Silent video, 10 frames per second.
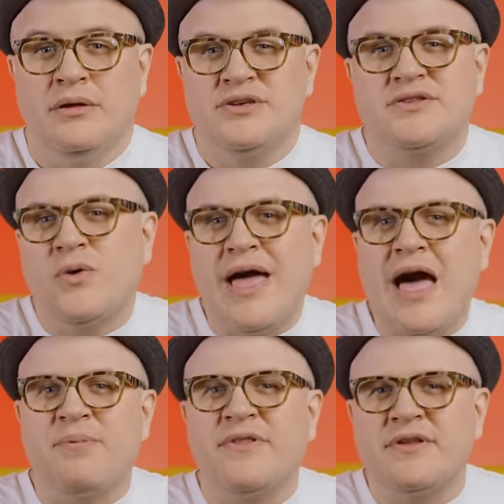Just so
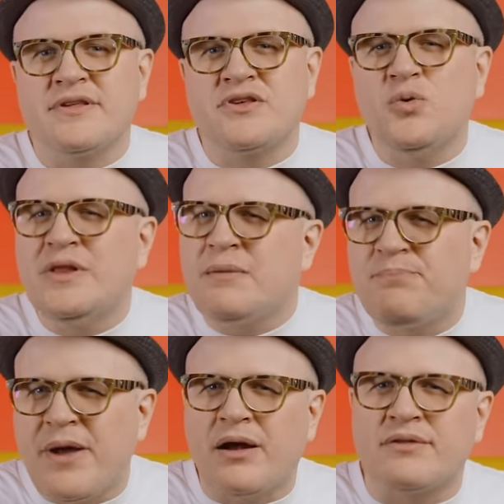happened that his
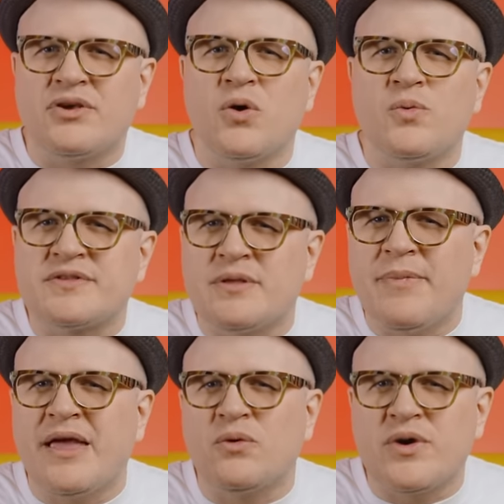unique baritone was the main